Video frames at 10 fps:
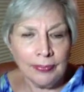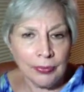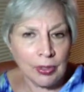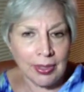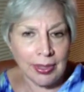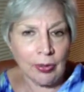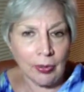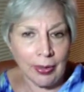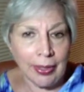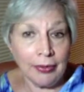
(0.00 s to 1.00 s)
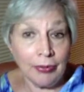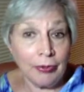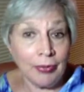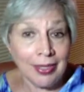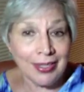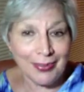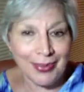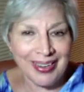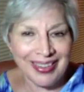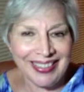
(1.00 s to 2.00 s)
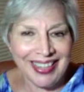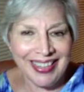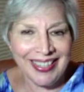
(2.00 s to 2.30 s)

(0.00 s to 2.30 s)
Just ignore it if you find something like that.